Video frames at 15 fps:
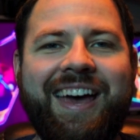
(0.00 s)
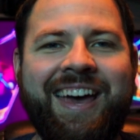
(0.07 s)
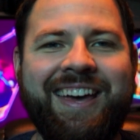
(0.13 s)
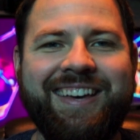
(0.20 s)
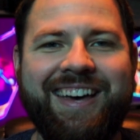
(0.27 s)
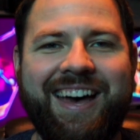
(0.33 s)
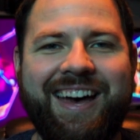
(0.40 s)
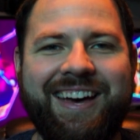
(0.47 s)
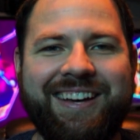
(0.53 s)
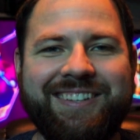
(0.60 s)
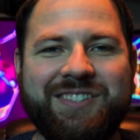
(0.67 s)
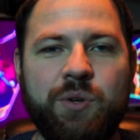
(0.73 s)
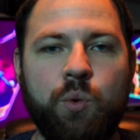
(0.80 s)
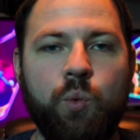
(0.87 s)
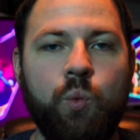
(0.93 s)
Hey
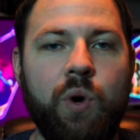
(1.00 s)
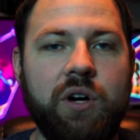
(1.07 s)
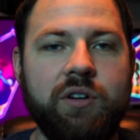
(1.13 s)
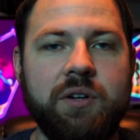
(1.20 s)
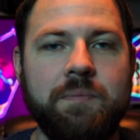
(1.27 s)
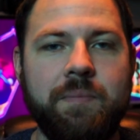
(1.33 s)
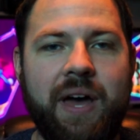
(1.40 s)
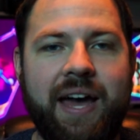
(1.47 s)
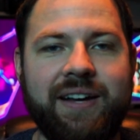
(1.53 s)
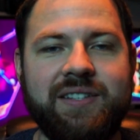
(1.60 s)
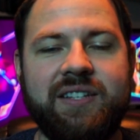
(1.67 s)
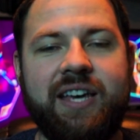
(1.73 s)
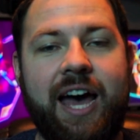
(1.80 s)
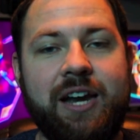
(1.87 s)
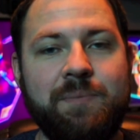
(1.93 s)
guys, welcome back
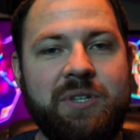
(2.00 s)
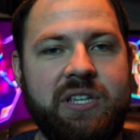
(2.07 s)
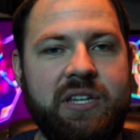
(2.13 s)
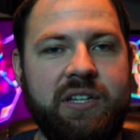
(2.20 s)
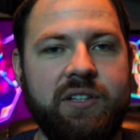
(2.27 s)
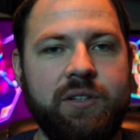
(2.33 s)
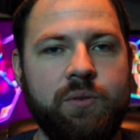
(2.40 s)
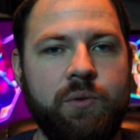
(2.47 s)
to Gotta Be Geek,